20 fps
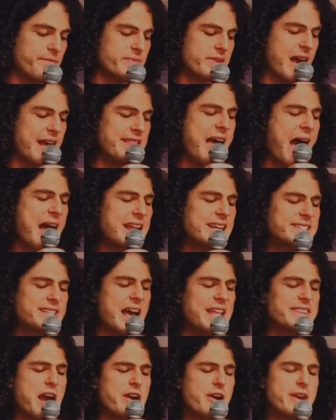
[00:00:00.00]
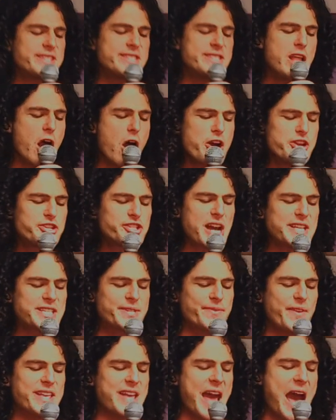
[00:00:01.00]
And that is that there is no
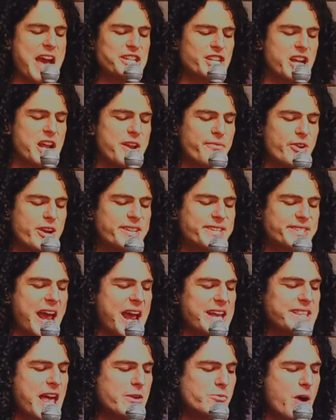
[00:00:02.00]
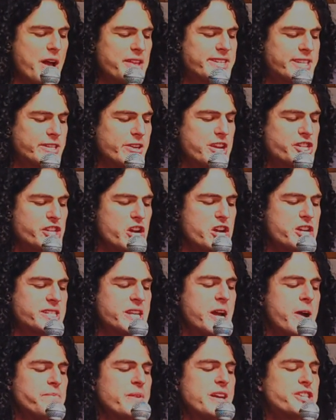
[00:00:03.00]
justification for a state that wants to
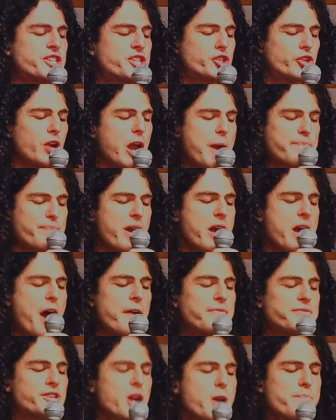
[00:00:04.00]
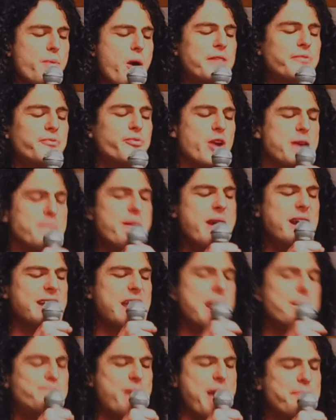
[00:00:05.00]
reduce a strip of 2.3
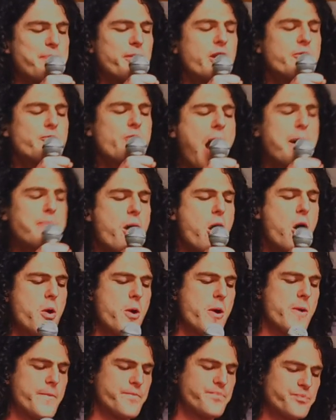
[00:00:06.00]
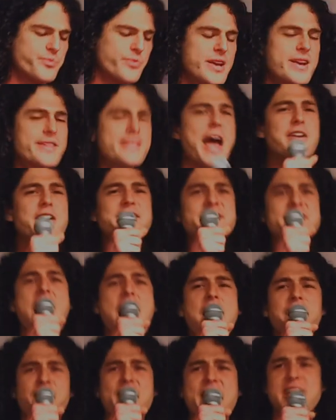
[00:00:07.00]
million people to rubble. There is
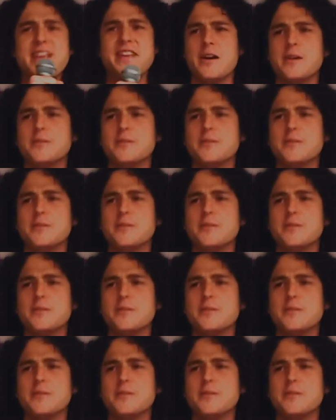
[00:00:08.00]
nothing.